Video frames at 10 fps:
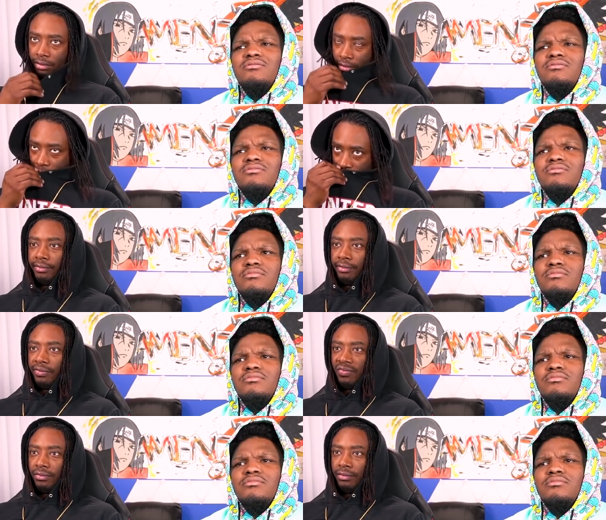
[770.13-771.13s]

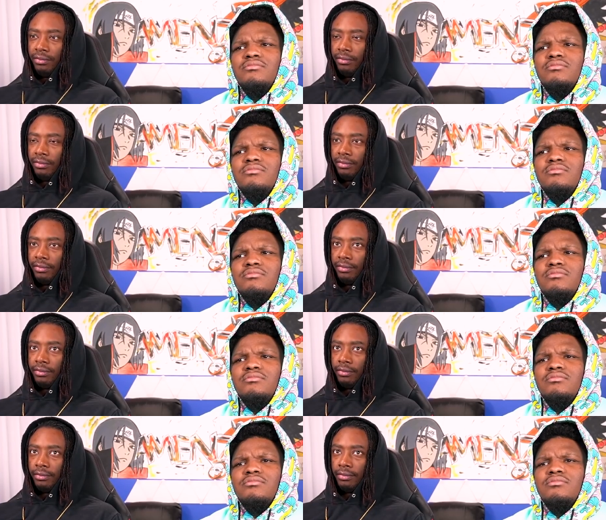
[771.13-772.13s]

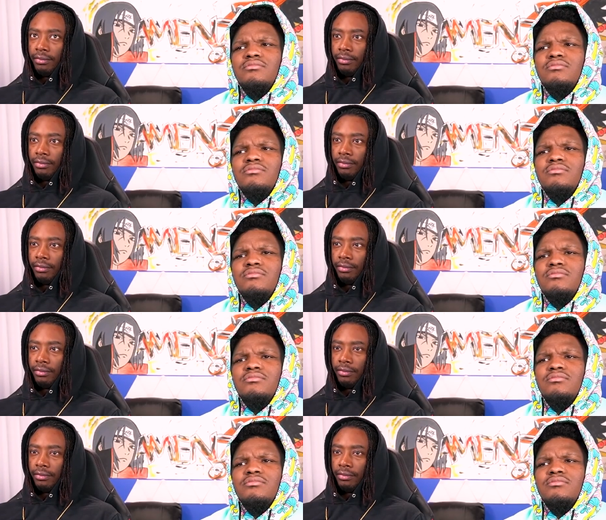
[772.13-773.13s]

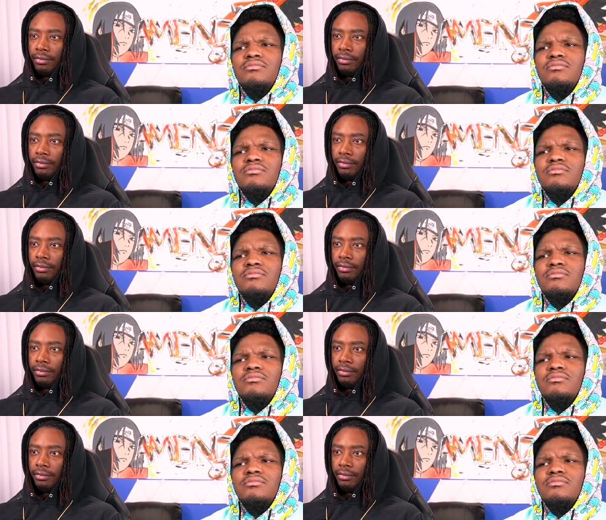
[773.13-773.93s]
Nobody speaks.